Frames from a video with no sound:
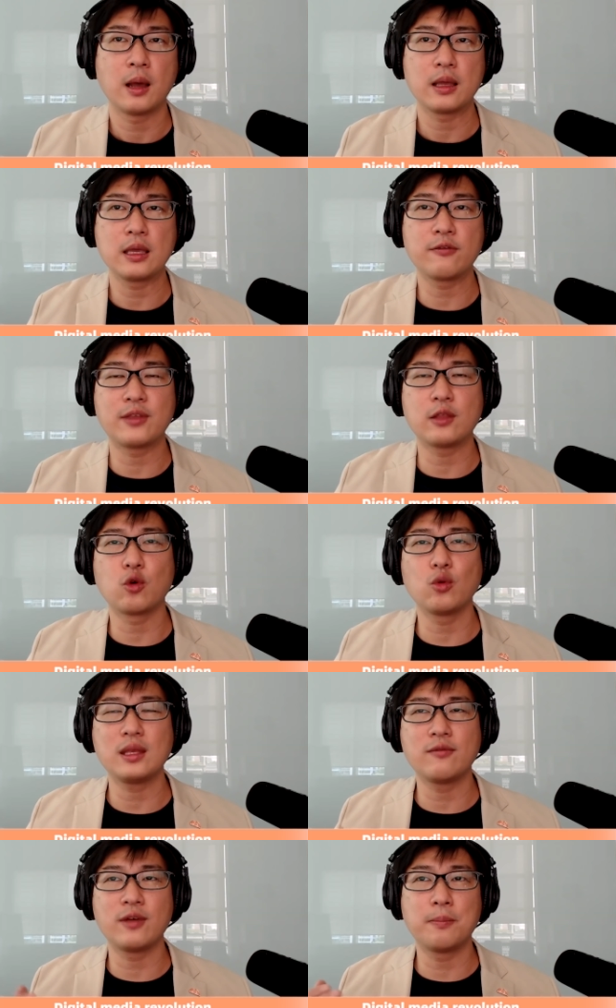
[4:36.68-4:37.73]
If they don't
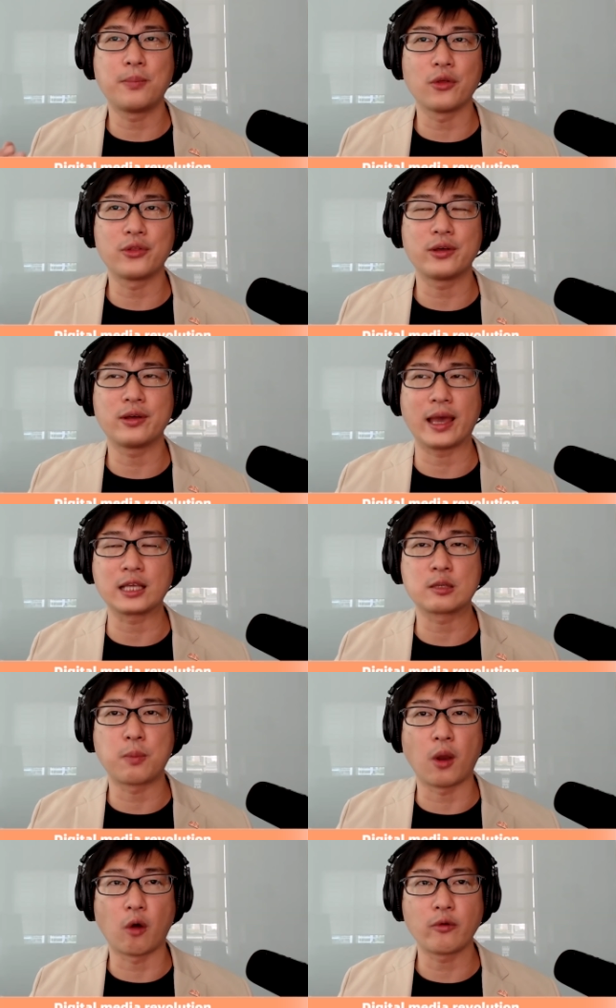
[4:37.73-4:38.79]
even bother
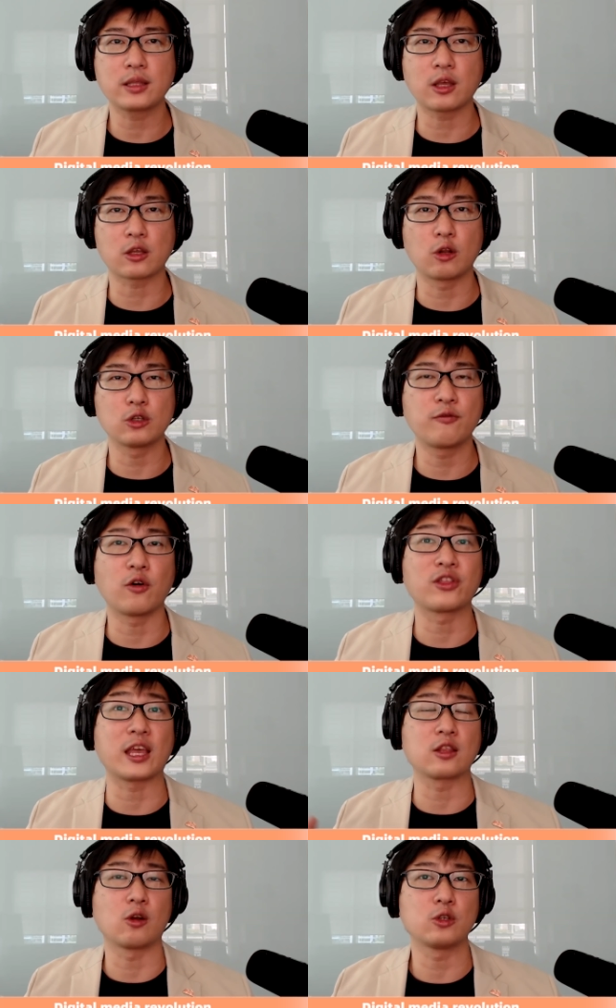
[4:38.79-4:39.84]
exploring technology for
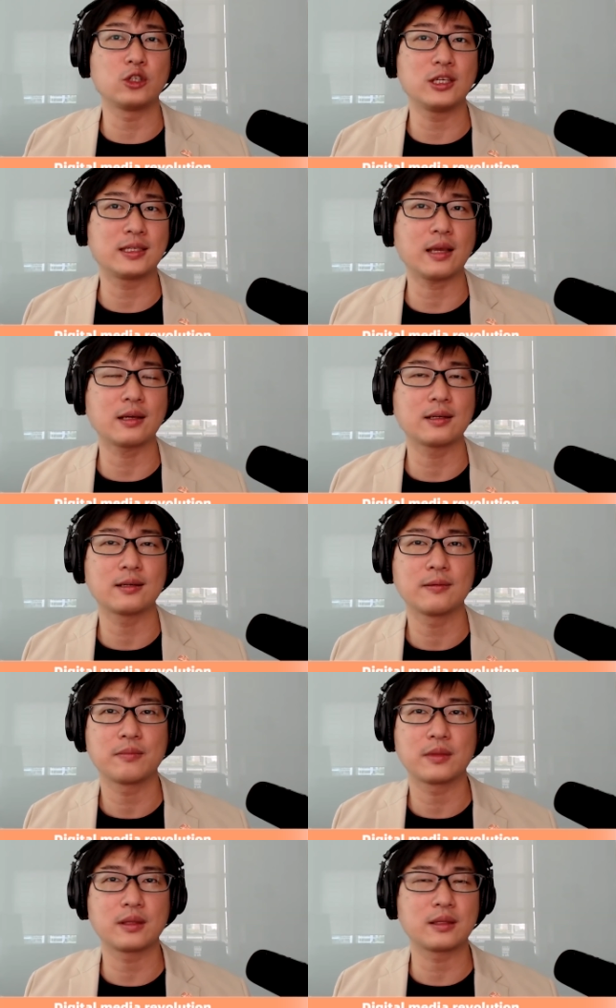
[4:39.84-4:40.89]
technology's sake,
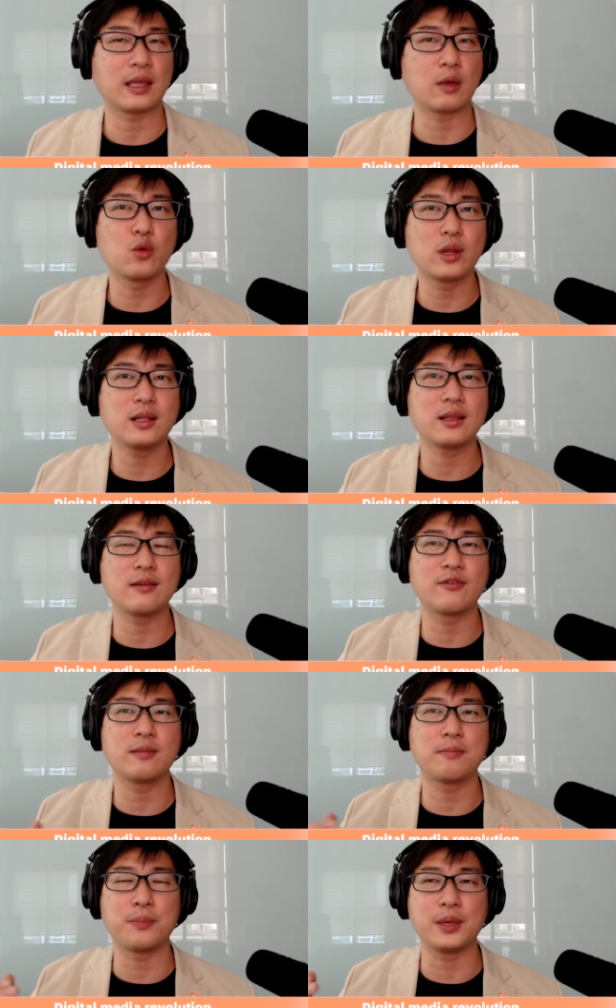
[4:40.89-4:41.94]
they wouldn't
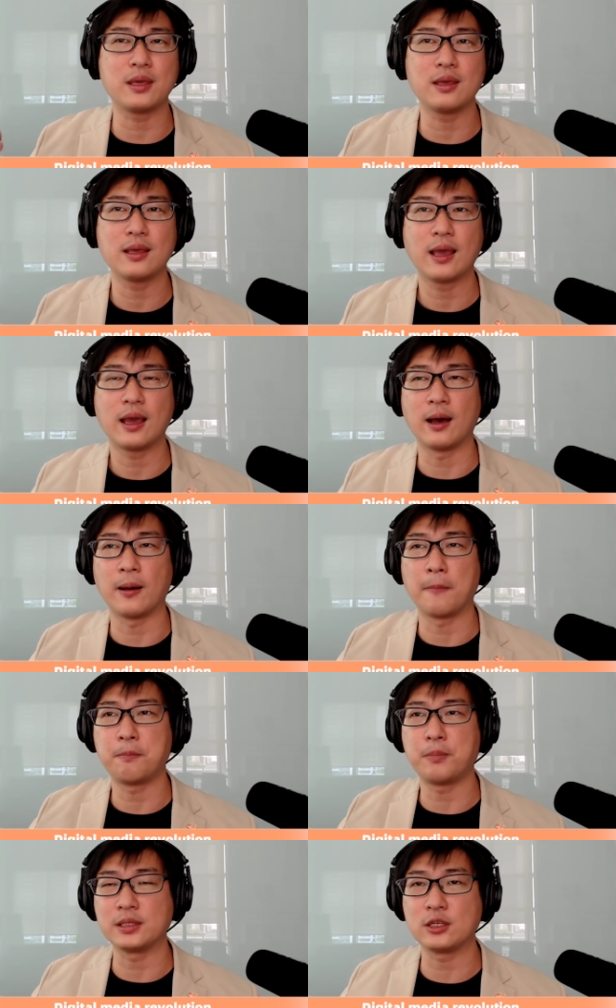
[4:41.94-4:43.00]
even be uh,
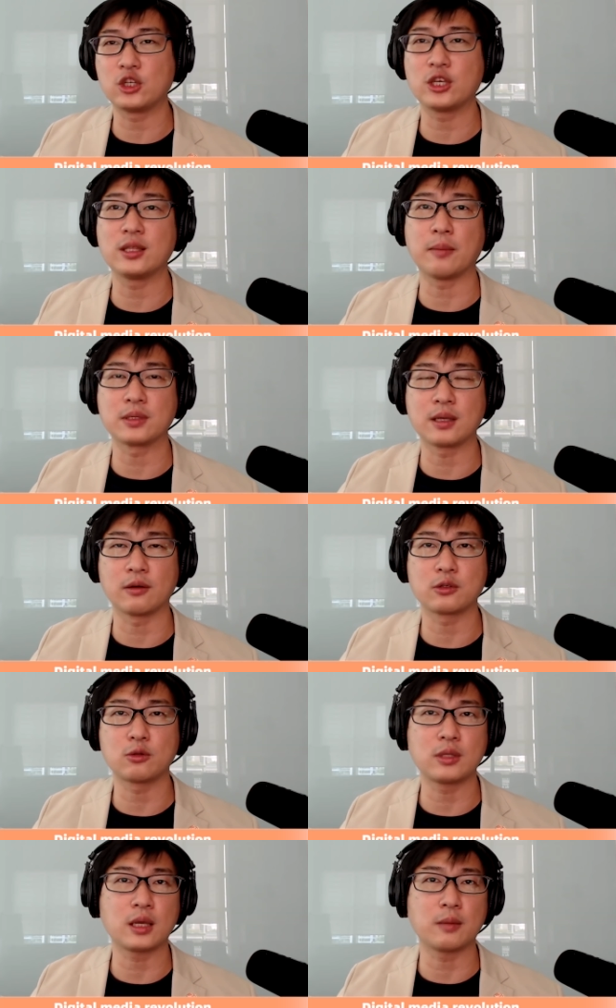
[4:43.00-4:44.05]
positioned themselves
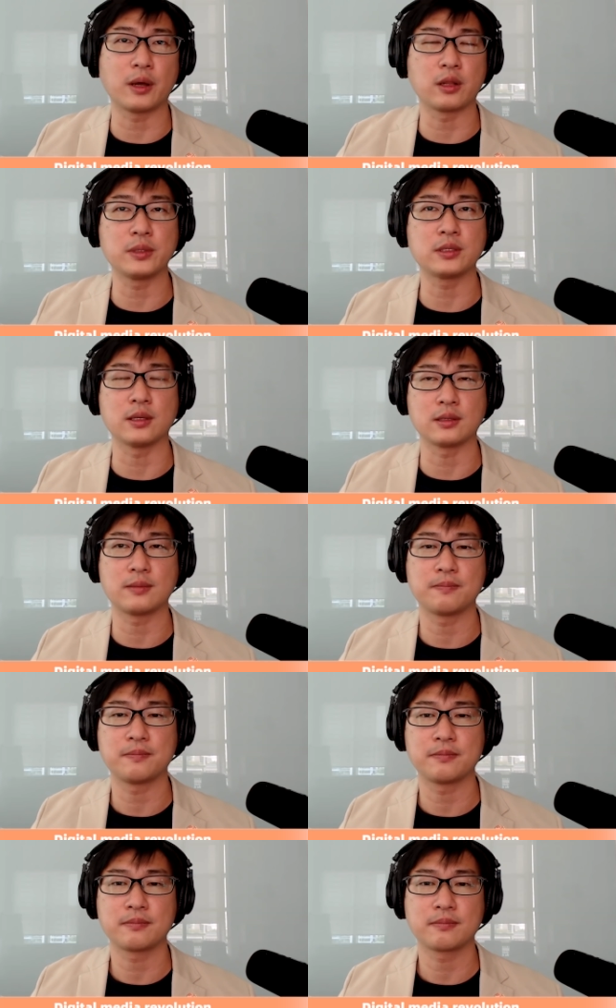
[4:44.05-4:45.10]
to think about the business.
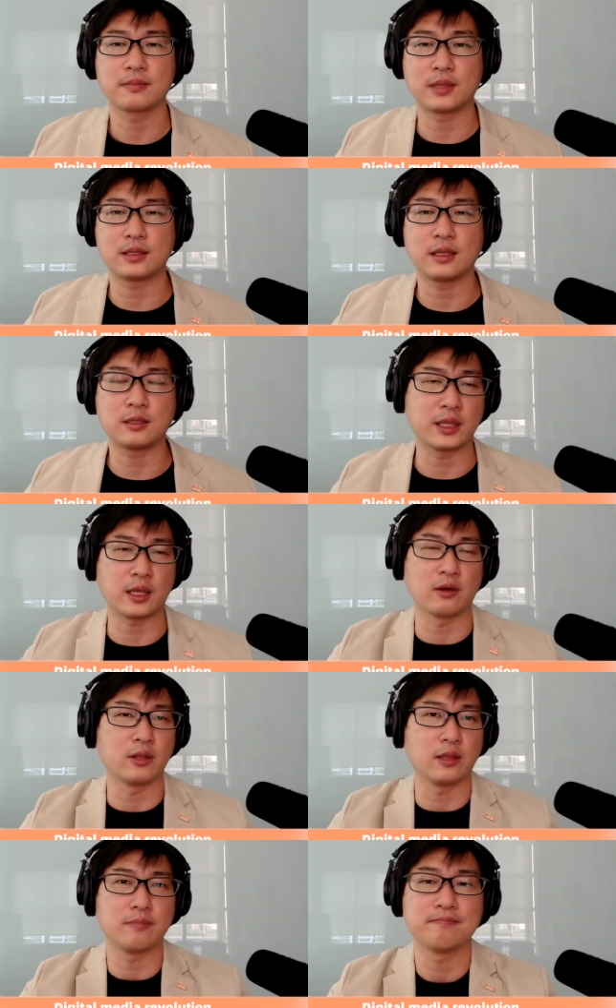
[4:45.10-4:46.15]
That's, that's my take
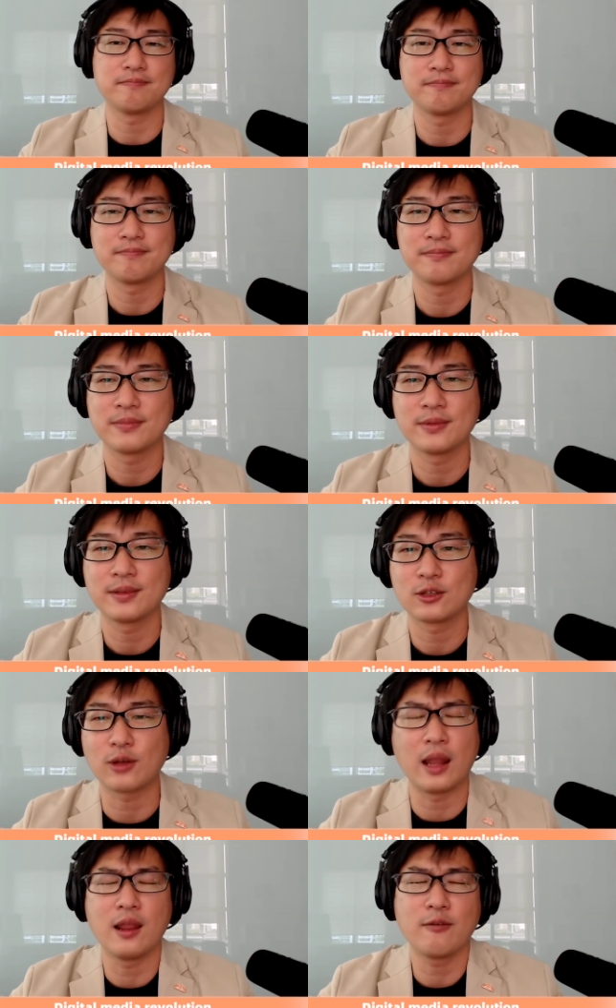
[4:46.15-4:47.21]
on it.
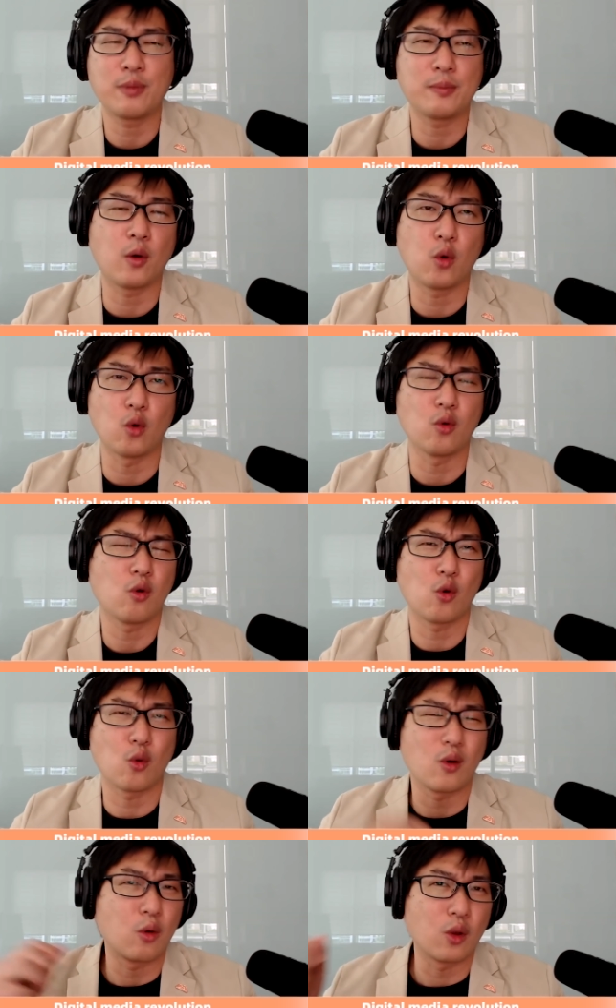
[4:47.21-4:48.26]
So I love people who,
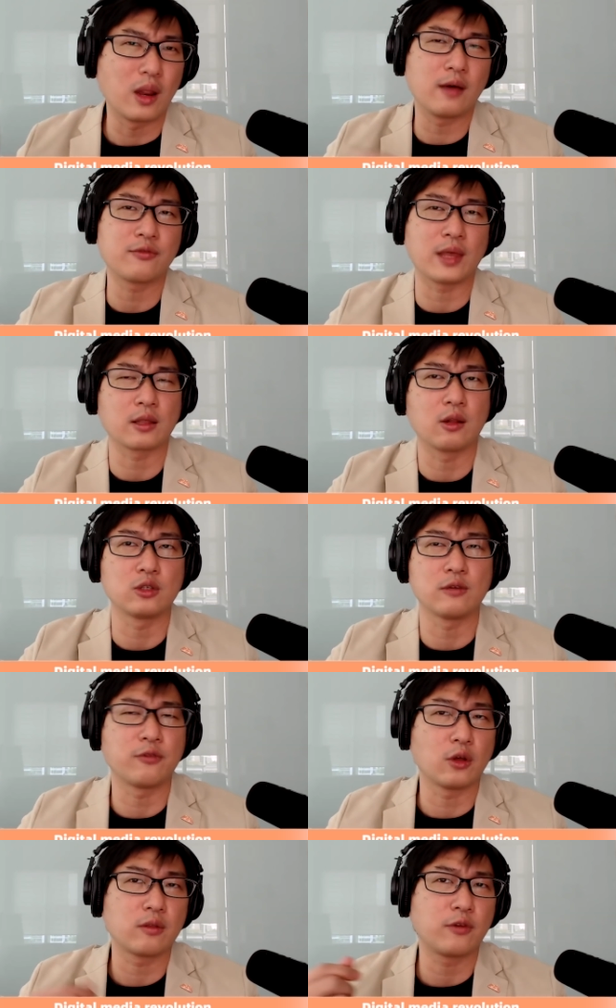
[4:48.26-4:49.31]
who, who love technology
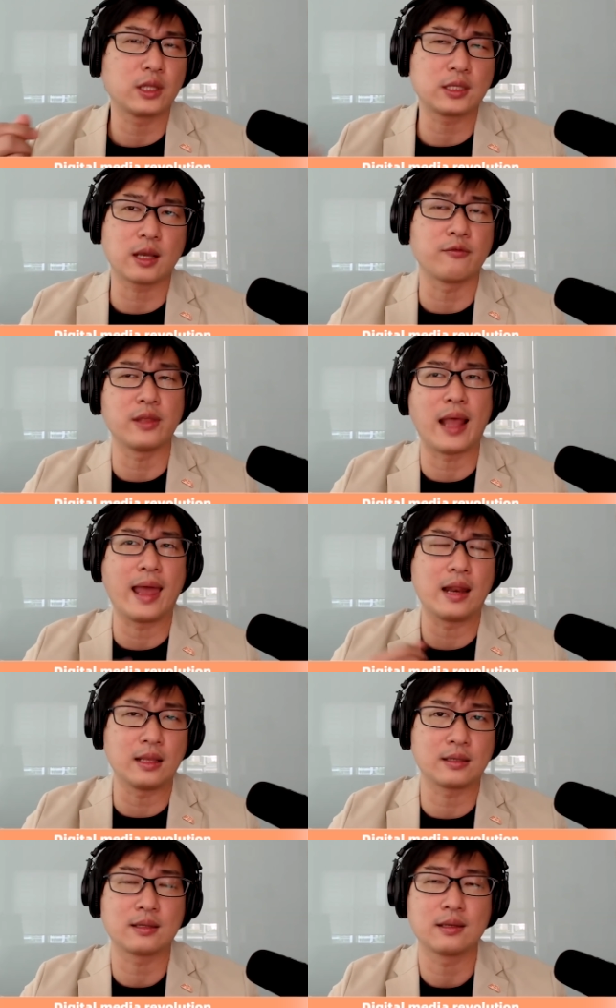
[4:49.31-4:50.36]
for, for the sake of it, at least.